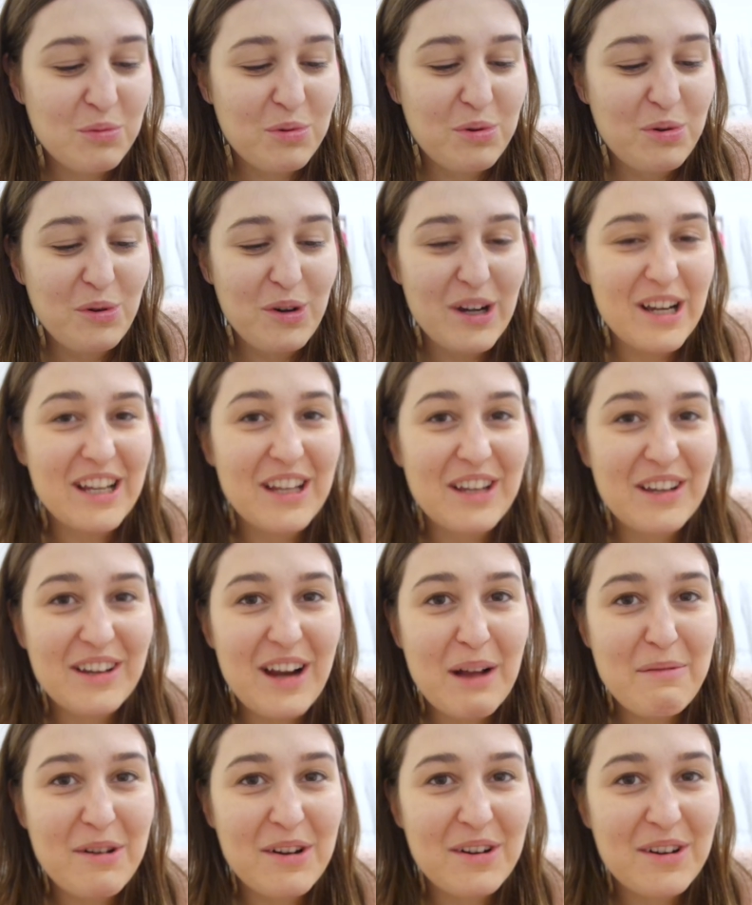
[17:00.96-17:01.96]
Pretty
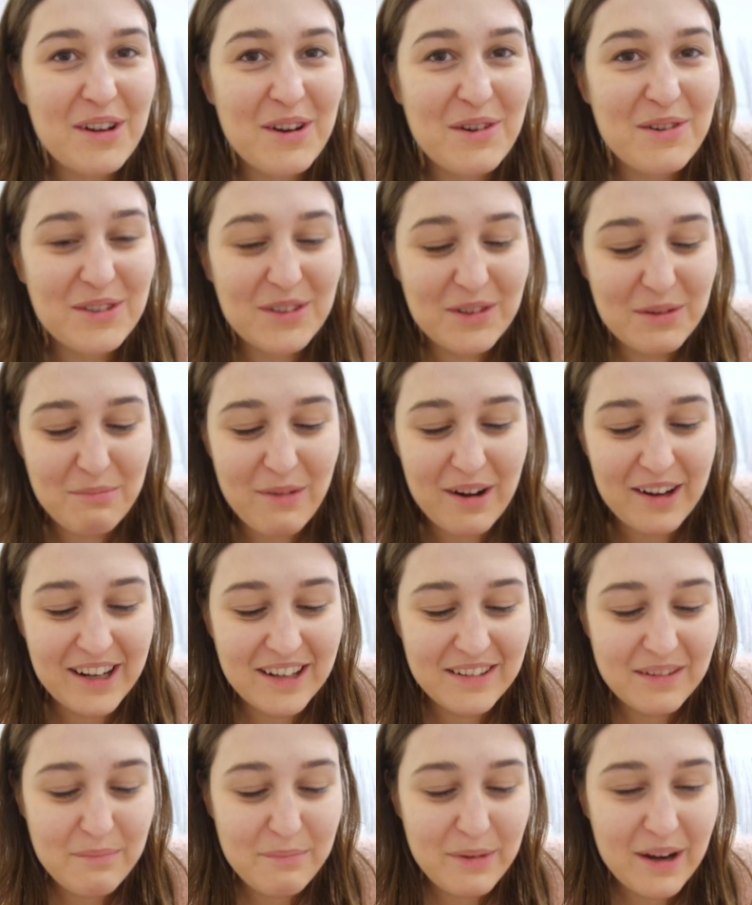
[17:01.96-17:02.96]
good. I'm gonna go to the
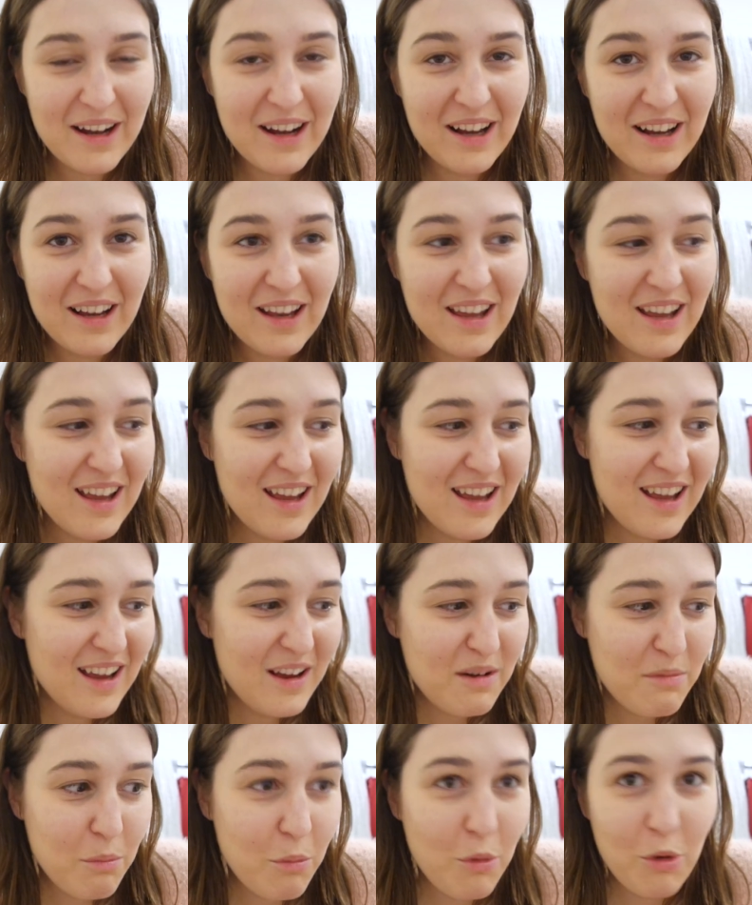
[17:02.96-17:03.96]
market and buy like
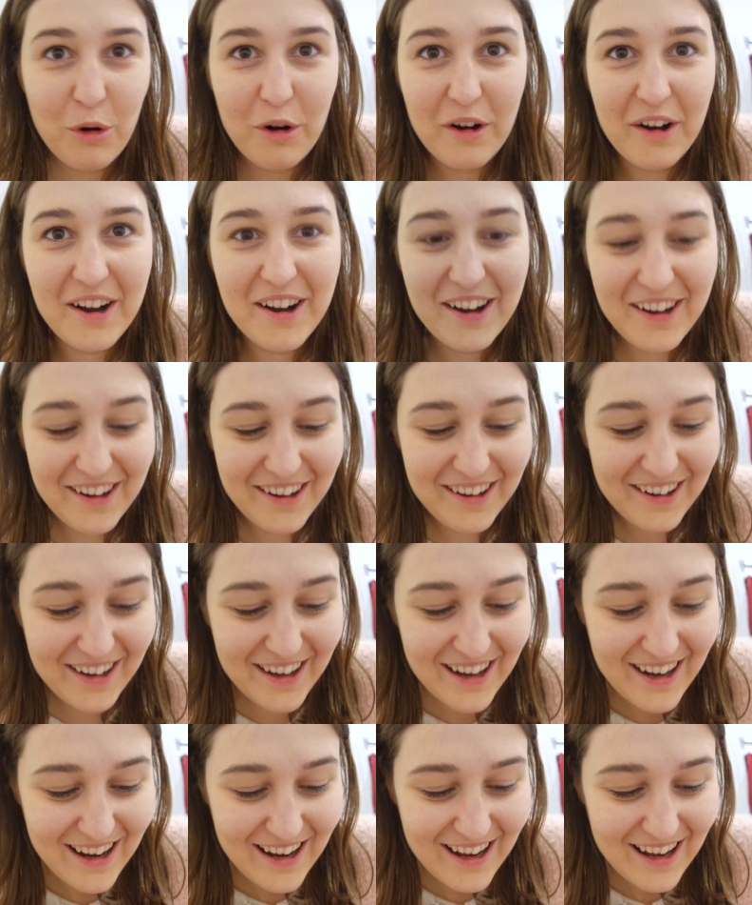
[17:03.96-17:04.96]
more
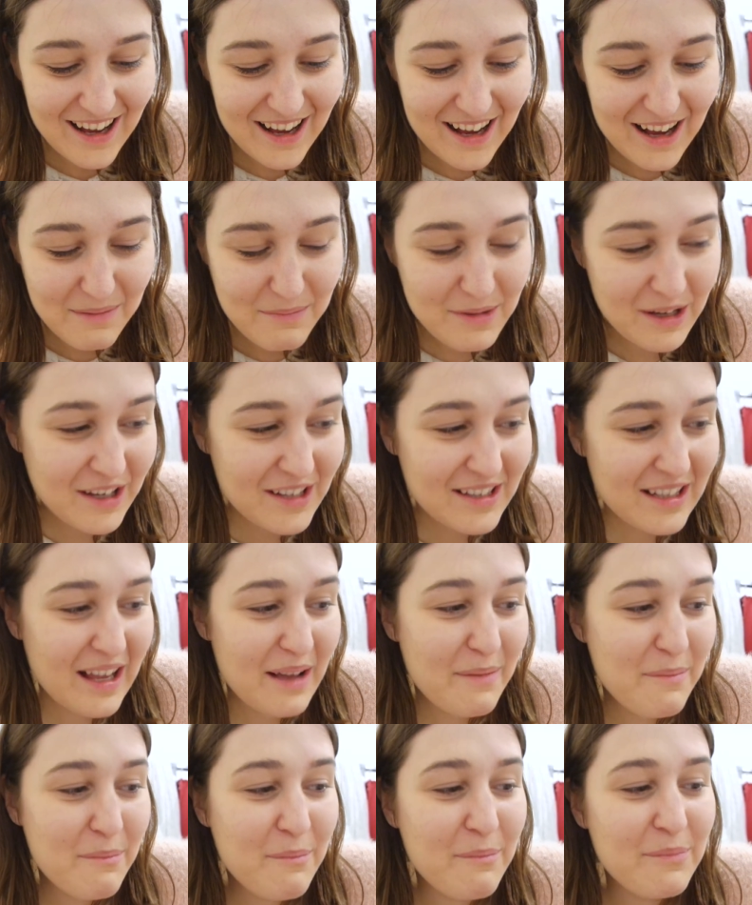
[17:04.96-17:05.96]
because
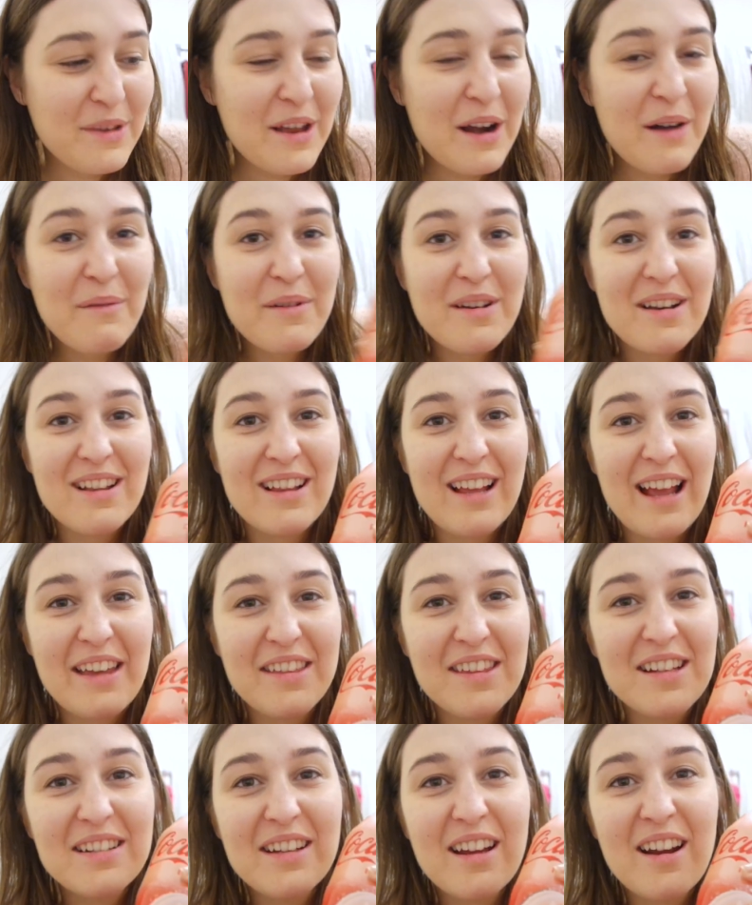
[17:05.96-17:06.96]
I
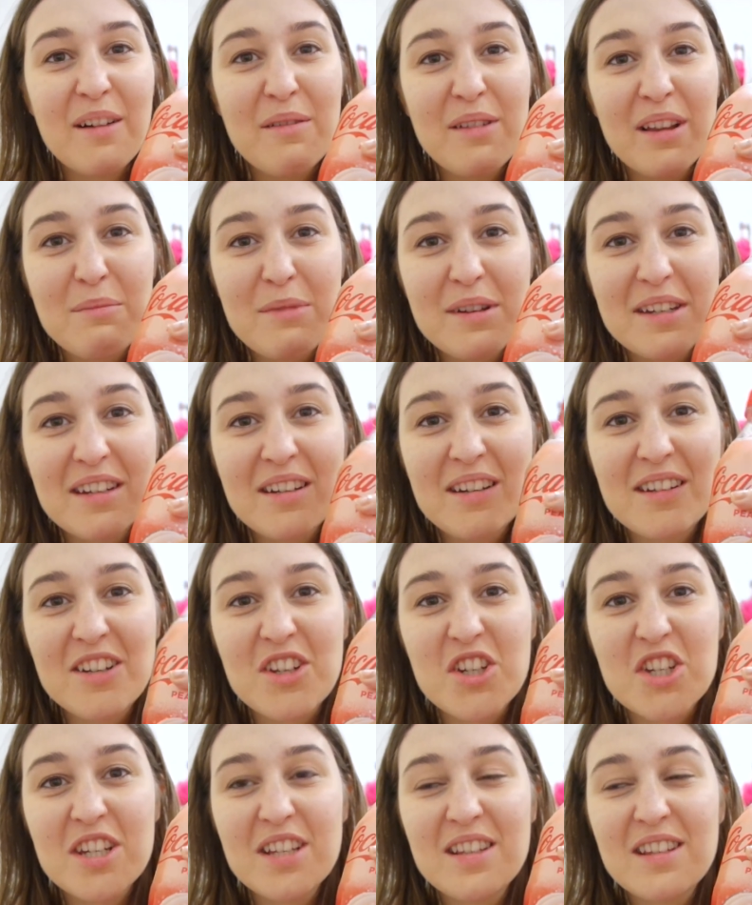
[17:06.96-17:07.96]
think they are limited
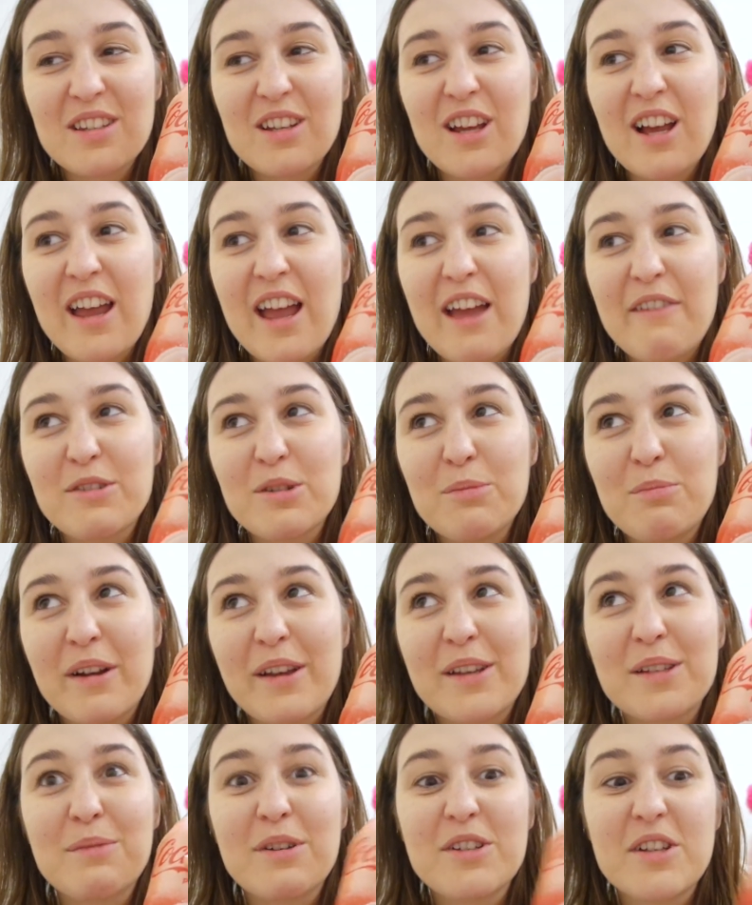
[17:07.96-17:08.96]
edition, so I have to
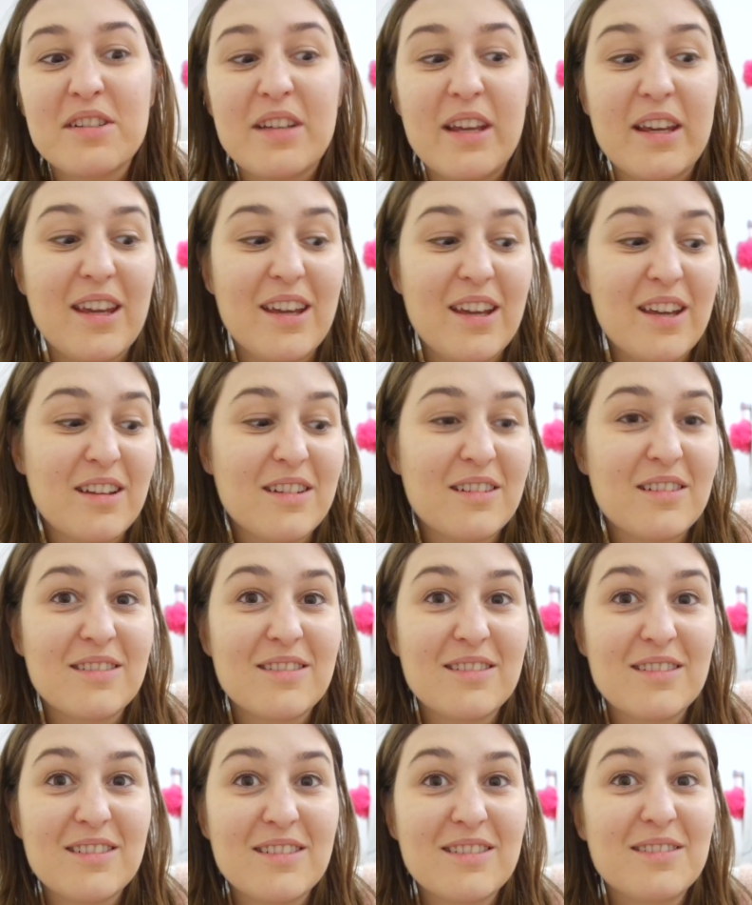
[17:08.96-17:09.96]
buy as much as I can
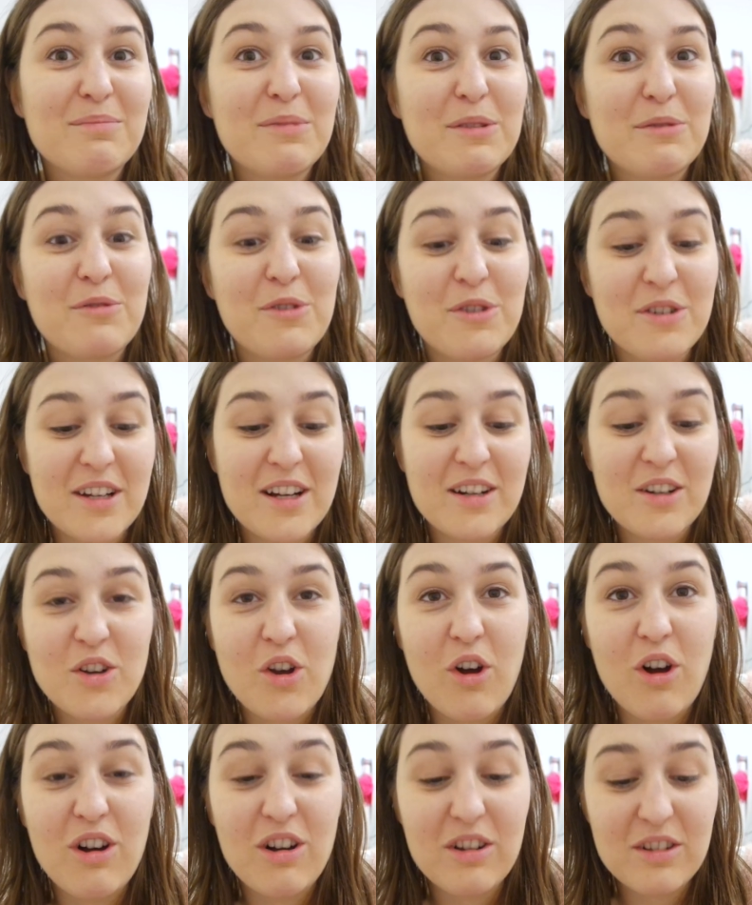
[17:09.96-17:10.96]
before they're
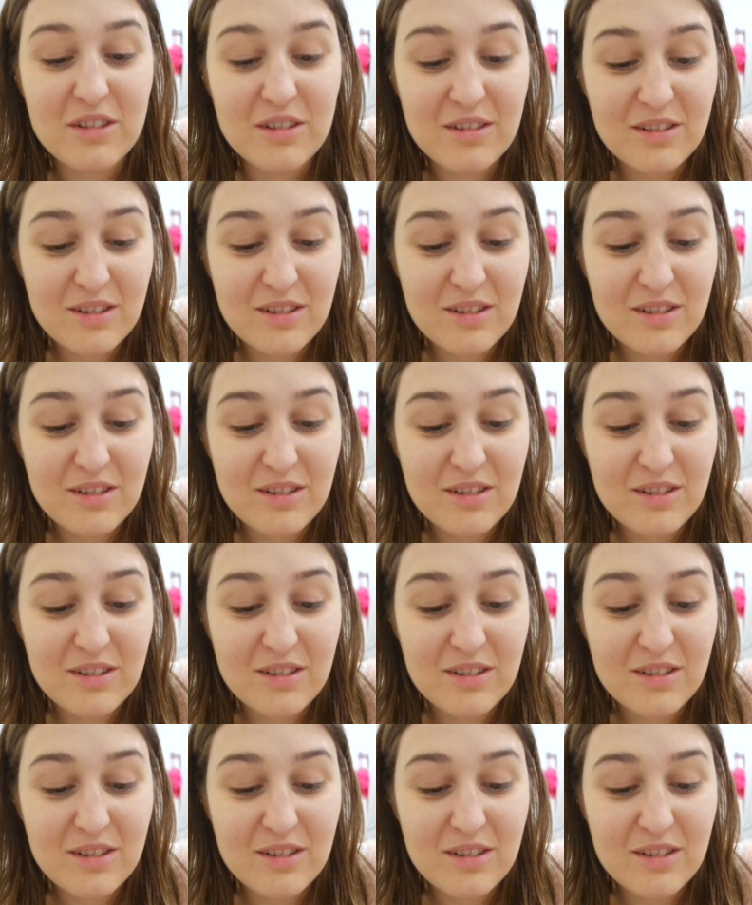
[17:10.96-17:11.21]
gone.